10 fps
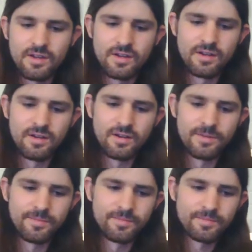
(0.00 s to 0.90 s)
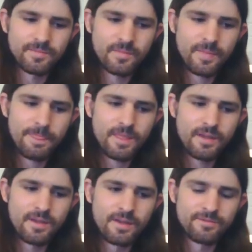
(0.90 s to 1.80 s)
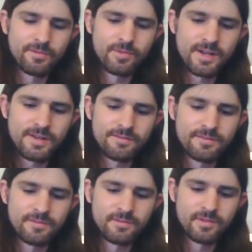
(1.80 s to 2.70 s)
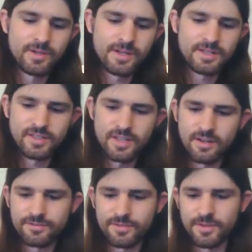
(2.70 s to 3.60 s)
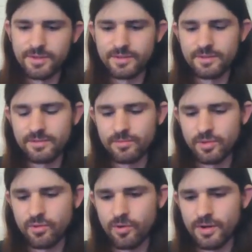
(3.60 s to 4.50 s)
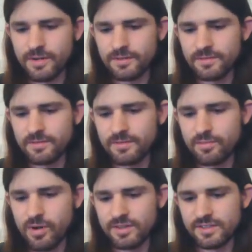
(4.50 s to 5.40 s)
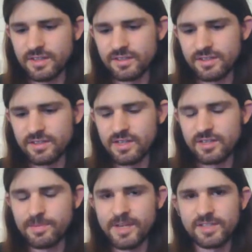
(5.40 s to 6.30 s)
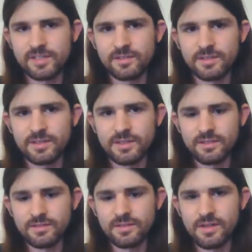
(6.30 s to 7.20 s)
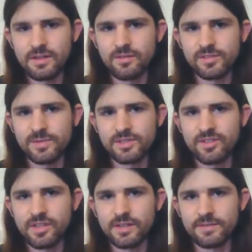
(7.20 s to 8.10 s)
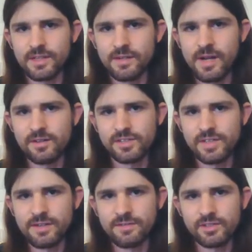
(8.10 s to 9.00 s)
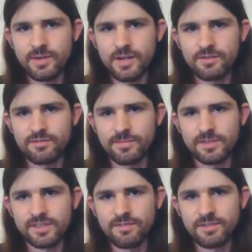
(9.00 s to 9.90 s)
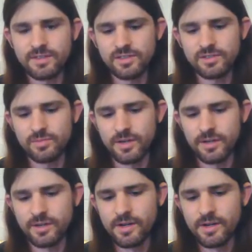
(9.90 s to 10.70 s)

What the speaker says: And from what I can tell from the recording process, it's basically, it almost makes me think of like a Miles Davis record from the 70s, where